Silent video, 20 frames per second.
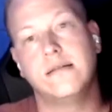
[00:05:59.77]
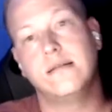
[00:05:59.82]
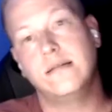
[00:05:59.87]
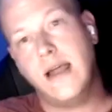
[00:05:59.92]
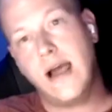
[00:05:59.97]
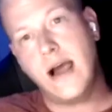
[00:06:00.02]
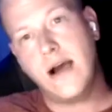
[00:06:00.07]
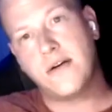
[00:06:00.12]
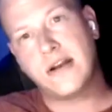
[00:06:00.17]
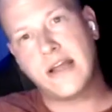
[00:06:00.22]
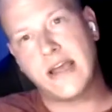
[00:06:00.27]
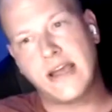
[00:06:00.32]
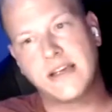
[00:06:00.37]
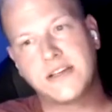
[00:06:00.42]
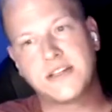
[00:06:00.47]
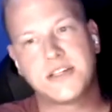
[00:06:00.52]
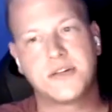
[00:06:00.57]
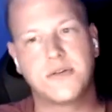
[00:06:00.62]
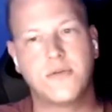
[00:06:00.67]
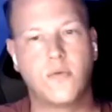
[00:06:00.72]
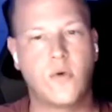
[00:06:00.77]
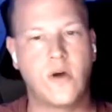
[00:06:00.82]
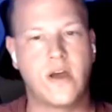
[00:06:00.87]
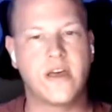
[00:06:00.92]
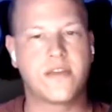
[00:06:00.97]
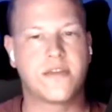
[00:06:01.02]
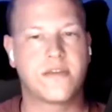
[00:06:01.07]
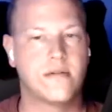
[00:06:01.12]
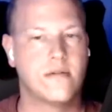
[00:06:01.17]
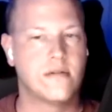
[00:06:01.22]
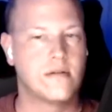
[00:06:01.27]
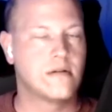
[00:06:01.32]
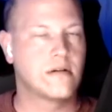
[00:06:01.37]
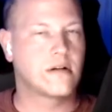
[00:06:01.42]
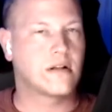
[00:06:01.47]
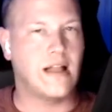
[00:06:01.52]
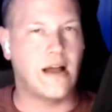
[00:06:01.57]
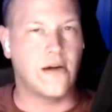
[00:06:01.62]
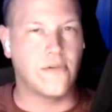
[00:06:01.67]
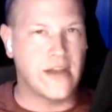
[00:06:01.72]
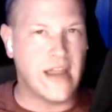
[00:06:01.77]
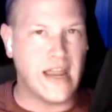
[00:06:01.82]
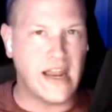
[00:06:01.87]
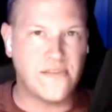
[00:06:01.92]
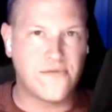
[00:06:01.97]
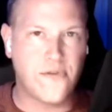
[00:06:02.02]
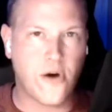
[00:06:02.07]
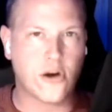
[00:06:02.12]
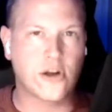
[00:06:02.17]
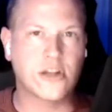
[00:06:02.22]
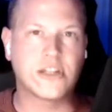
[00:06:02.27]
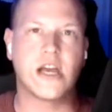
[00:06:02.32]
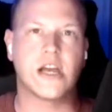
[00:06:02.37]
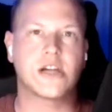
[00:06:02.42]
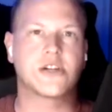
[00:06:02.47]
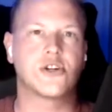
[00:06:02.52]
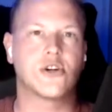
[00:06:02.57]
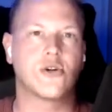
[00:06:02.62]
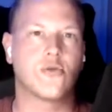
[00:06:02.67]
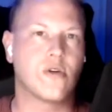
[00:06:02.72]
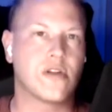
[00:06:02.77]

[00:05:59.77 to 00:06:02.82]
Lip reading: Nowadays, with cloud native architecture, with